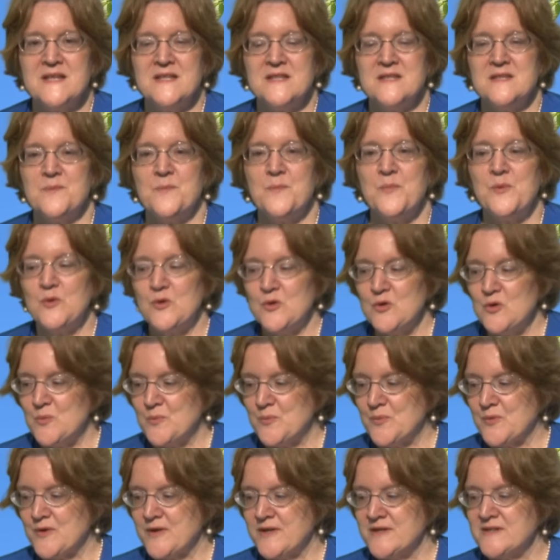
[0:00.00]
the
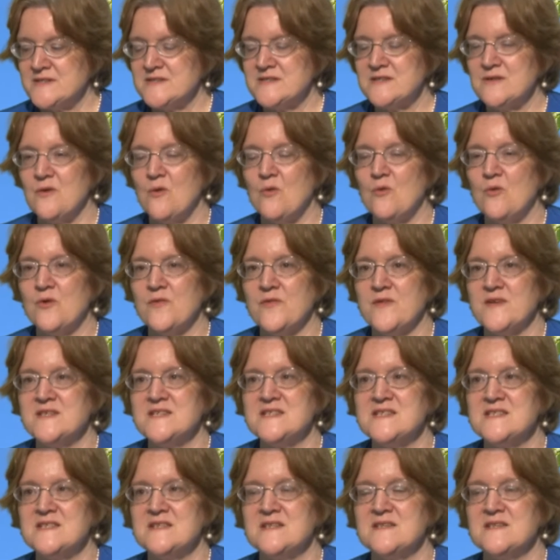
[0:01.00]
blueprint or
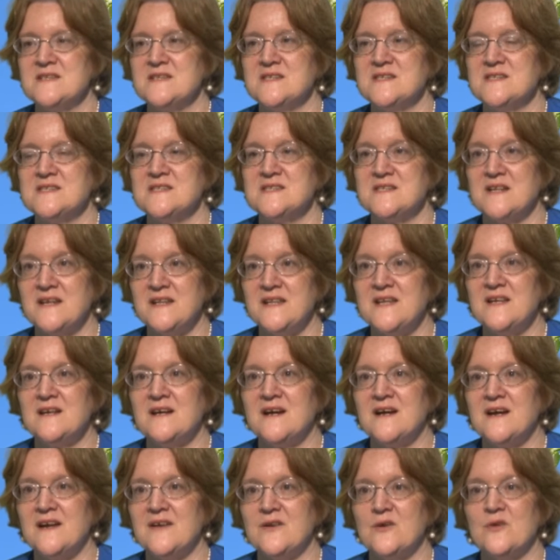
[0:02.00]
the study
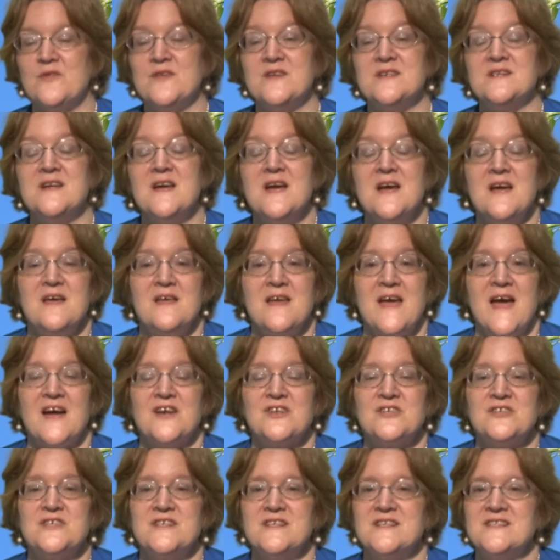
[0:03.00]
guide, or that
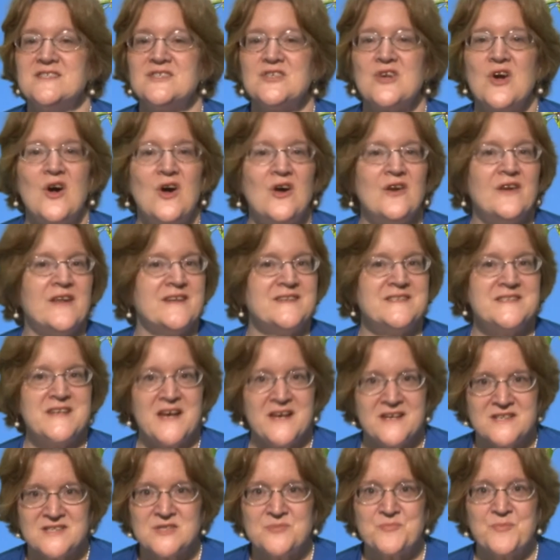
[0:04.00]
actually it's called a
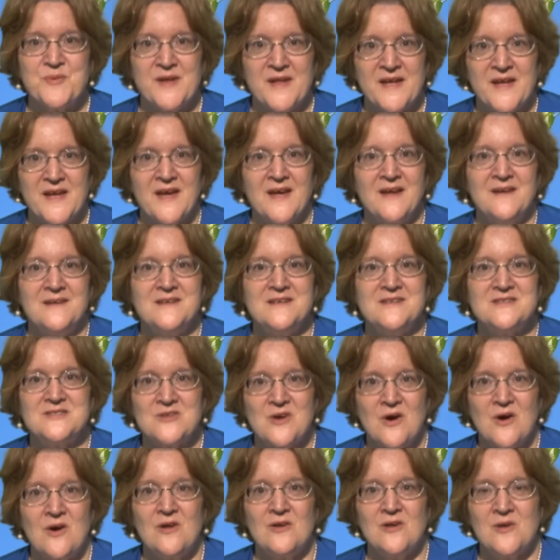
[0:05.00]
test plan, is
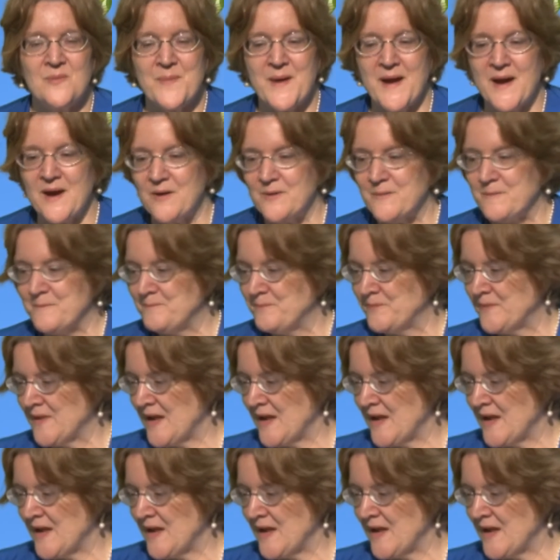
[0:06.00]
all about.